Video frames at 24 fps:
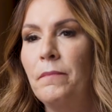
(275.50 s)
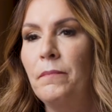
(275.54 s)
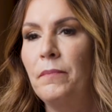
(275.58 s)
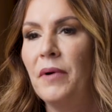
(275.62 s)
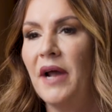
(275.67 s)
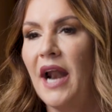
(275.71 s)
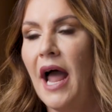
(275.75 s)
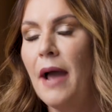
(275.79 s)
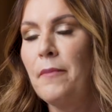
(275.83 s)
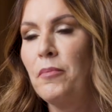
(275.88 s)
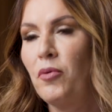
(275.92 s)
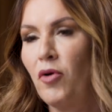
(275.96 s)

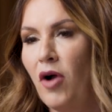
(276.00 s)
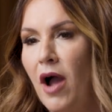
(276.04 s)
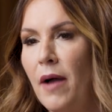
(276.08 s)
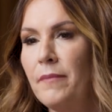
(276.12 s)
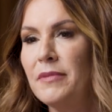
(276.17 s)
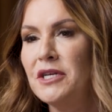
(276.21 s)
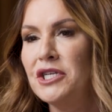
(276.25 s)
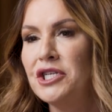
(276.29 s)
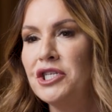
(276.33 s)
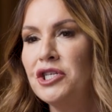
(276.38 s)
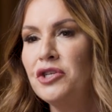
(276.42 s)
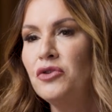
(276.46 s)
But I
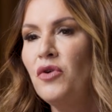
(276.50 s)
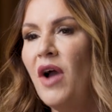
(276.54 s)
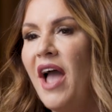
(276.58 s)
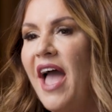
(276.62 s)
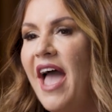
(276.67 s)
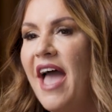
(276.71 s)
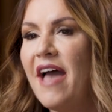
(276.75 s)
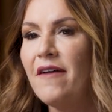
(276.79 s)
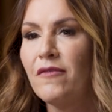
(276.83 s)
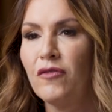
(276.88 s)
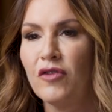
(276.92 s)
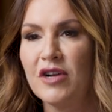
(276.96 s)
promise you,
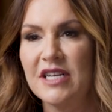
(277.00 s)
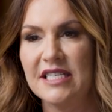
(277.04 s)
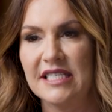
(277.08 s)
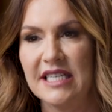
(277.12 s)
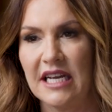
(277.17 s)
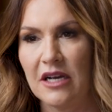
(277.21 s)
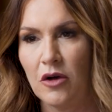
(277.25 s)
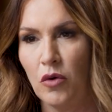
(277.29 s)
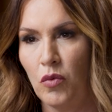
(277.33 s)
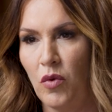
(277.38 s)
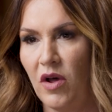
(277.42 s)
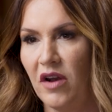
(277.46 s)
every
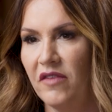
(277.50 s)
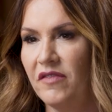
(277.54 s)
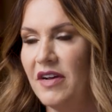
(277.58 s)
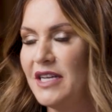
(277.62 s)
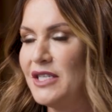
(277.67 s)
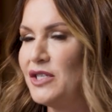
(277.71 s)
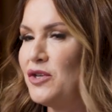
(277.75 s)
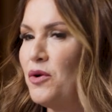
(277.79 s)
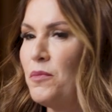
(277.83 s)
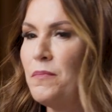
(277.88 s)
single one of us,